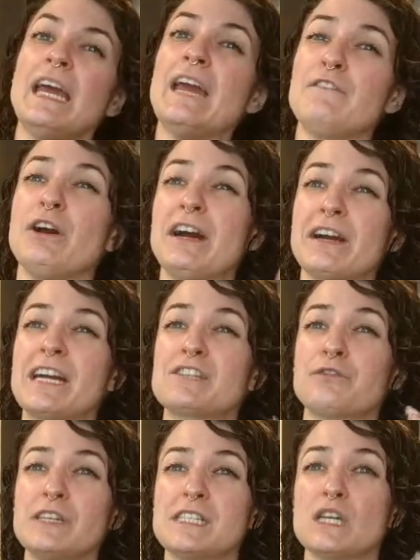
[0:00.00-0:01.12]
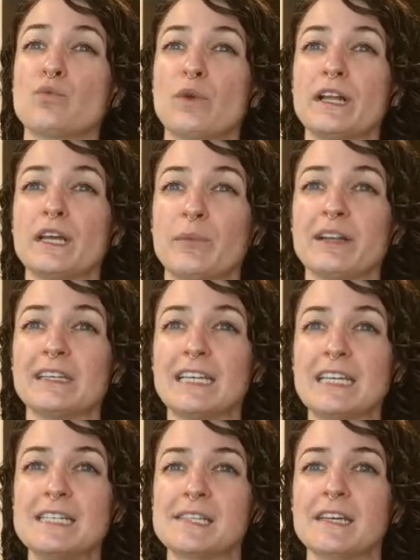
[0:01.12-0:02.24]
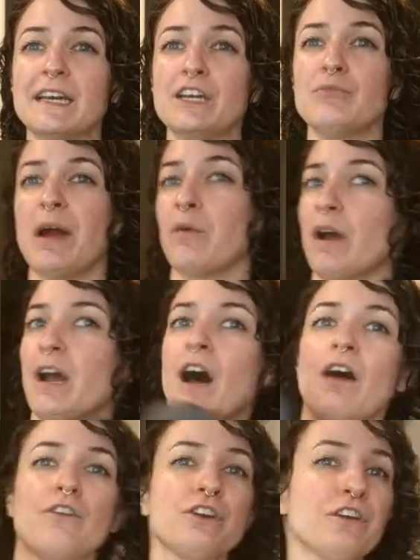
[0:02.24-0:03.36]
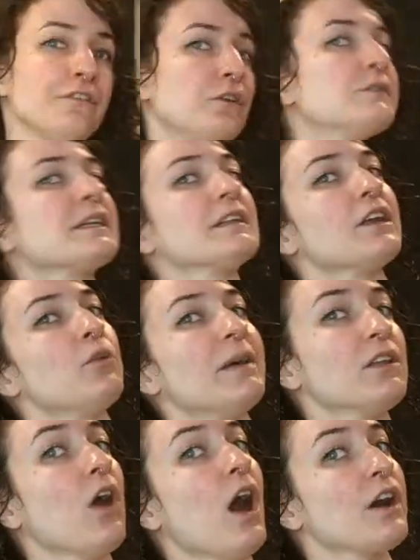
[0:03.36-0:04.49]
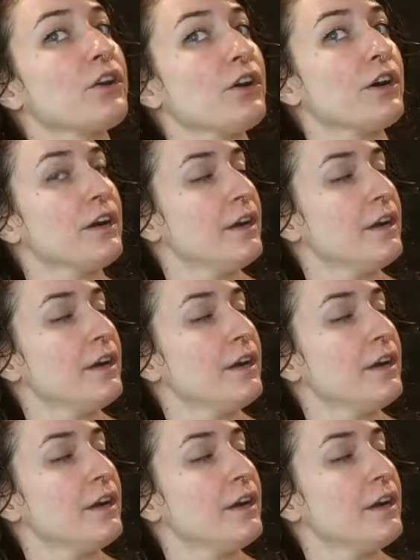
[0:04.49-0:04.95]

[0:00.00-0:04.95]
If your hair gets frizzy really, really easily, you might want to hover diffuse a little bit longer.